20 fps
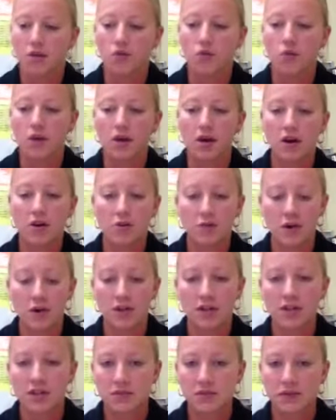
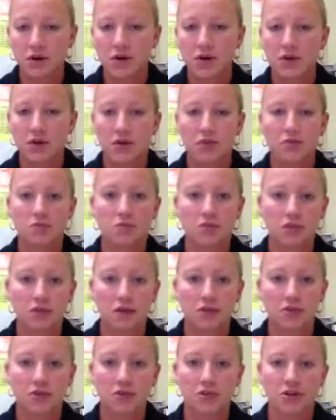one-on-one, small groups,
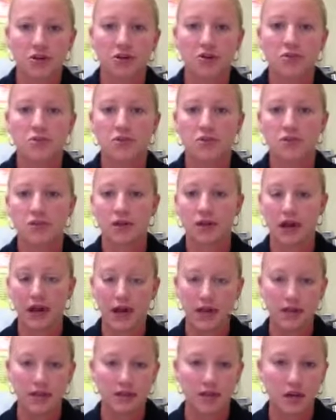large groups,
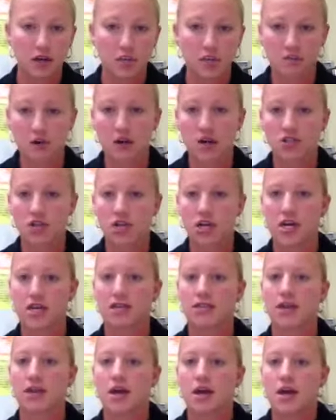hands-on
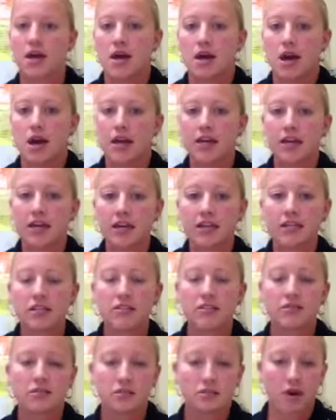projects, I think it's
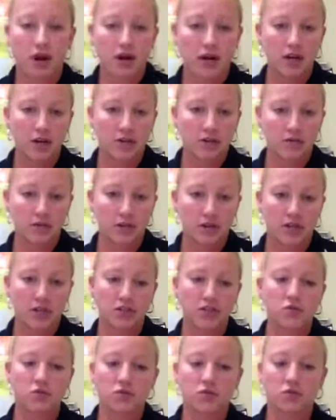a variety of learning
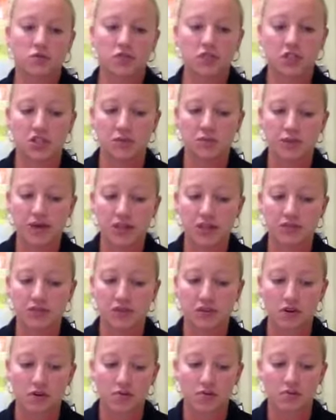tools, which is best for